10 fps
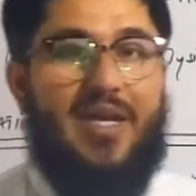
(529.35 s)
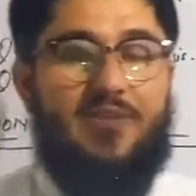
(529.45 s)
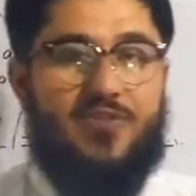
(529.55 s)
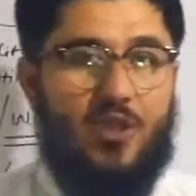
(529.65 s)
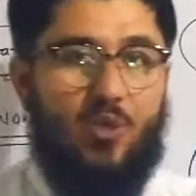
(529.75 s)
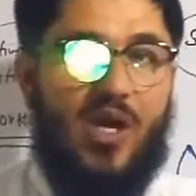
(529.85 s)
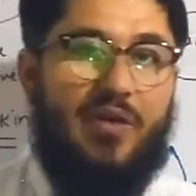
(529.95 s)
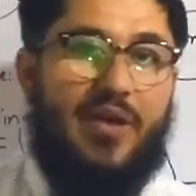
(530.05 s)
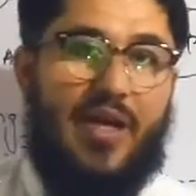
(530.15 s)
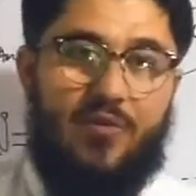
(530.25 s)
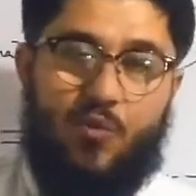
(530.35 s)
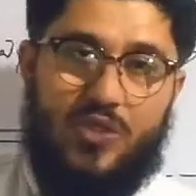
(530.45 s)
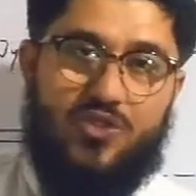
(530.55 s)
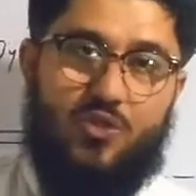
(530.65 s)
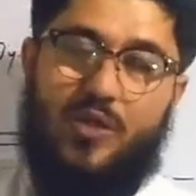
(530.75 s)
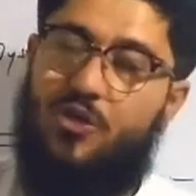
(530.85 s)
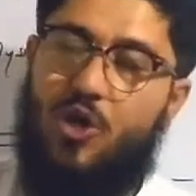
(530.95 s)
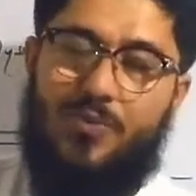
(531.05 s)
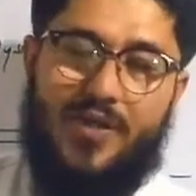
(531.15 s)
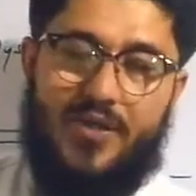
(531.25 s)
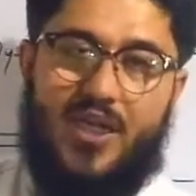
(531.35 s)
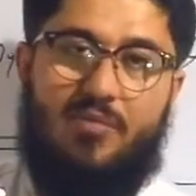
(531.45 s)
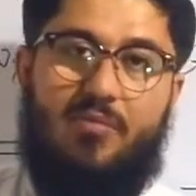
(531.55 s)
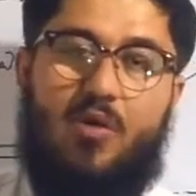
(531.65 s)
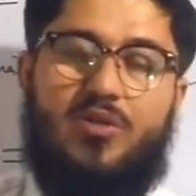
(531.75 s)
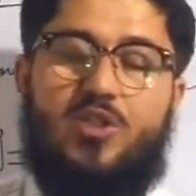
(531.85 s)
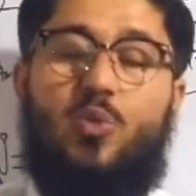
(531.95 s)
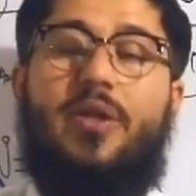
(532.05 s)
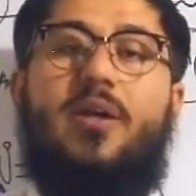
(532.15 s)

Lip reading: And if still you have any kind of question, you can drop that in the comment box.